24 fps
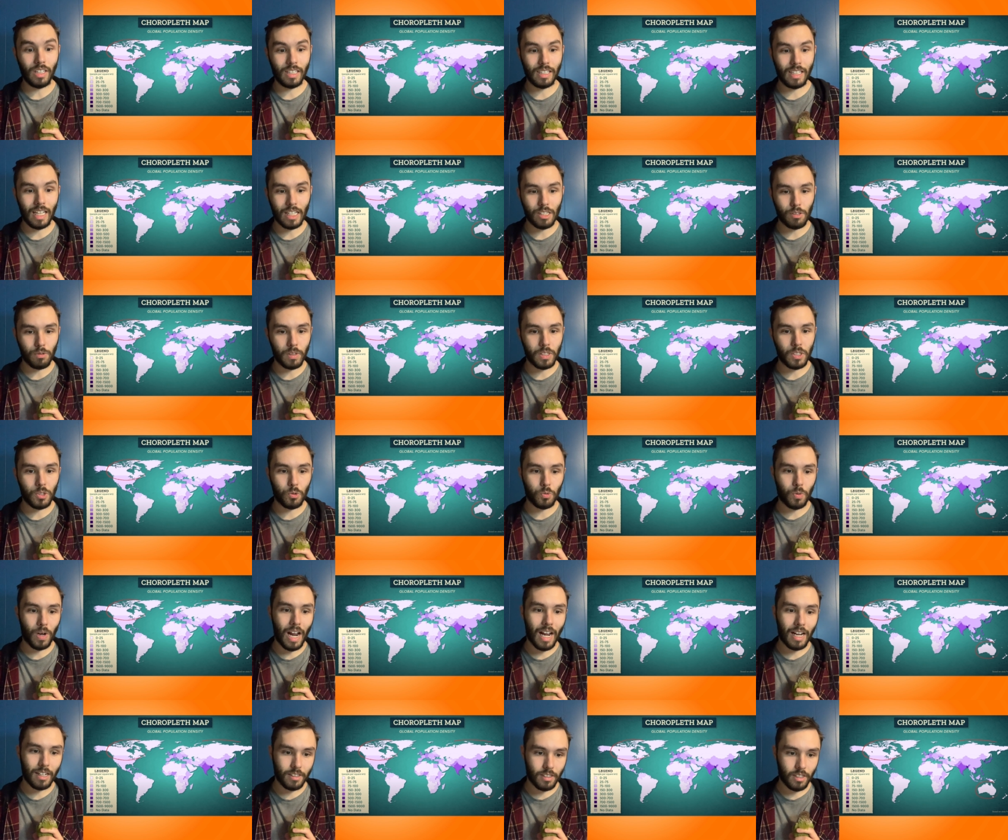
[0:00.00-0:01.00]
and that's what
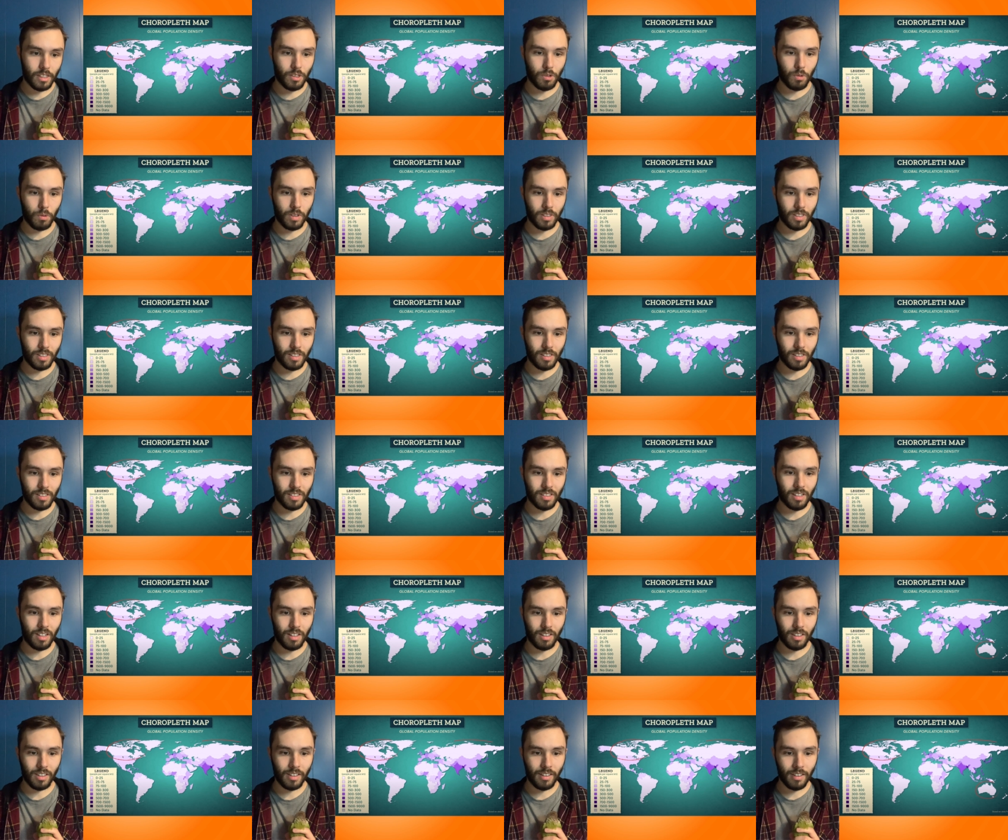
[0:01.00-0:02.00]
drags it towards this
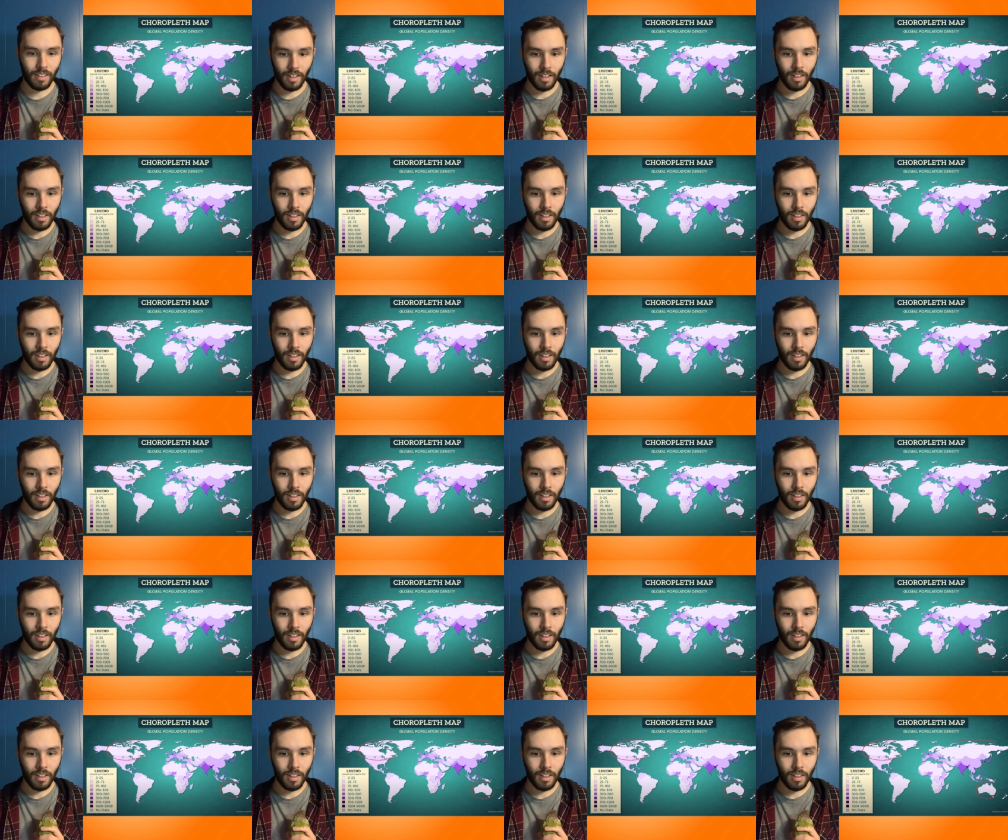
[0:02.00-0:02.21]
color.